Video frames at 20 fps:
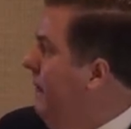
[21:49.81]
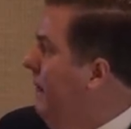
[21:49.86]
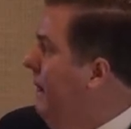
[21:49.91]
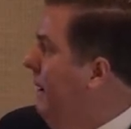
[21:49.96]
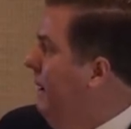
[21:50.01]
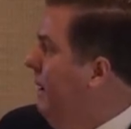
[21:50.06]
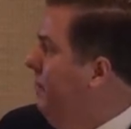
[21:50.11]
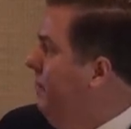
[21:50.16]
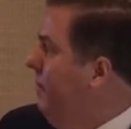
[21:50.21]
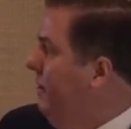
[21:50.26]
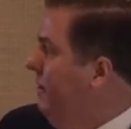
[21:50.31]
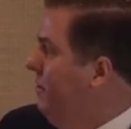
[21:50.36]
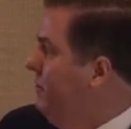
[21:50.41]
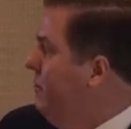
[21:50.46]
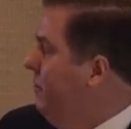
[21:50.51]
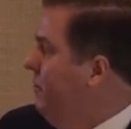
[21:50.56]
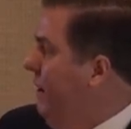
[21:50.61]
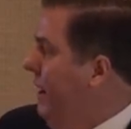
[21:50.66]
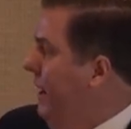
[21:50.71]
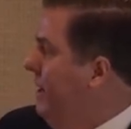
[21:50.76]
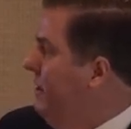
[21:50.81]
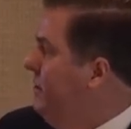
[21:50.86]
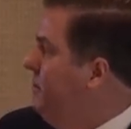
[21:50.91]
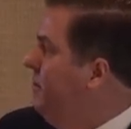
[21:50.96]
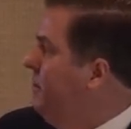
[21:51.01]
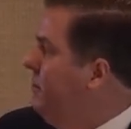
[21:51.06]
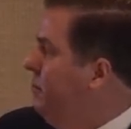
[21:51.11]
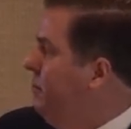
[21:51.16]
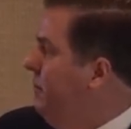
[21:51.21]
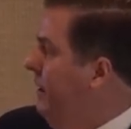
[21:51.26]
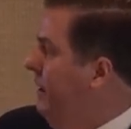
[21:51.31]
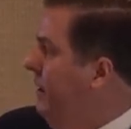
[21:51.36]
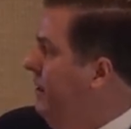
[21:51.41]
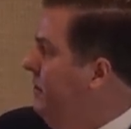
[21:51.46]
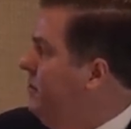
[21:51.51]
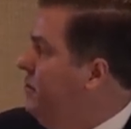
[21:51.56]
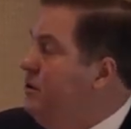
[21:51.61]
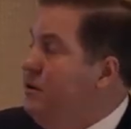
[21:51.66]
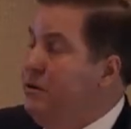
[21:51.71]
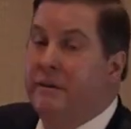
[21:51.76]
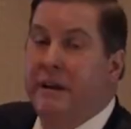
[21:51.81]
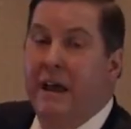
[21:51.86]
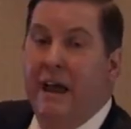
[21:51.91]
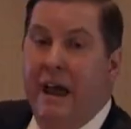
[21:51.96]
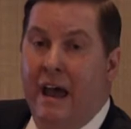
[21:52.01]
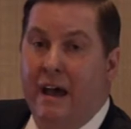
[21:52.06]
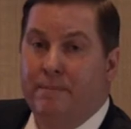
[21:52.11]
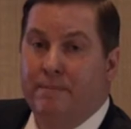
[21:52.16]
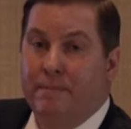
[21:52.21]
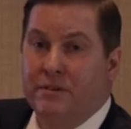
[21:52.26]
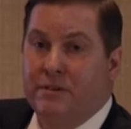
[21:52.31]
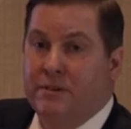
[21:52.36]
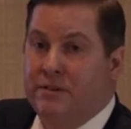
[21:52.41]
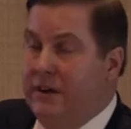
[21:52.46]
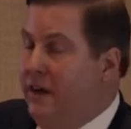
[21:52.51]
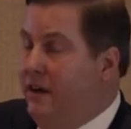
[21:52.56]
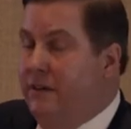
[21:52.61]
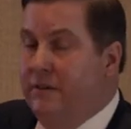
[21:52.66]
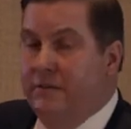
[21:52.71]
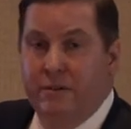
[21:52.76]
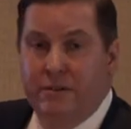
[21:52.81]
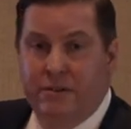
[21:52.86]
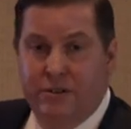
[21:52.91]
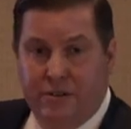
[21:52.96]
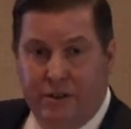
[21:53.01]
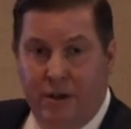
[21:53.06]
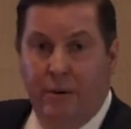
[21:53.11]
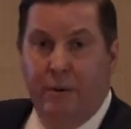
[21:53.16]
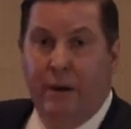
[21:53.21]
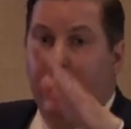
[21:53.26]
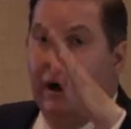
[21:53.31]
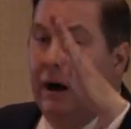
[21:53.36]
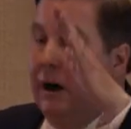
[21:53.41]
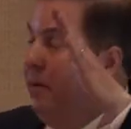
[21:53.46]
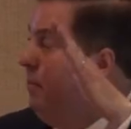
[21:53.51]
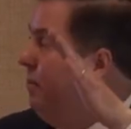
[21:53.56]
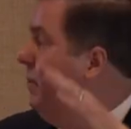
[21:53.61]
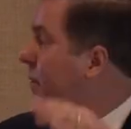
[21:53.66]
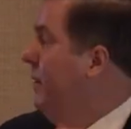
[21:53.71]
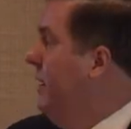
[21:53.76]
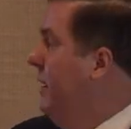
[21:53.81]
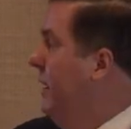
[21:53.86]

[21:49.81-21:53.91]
Um, there's a range between 2.5%, which is going up,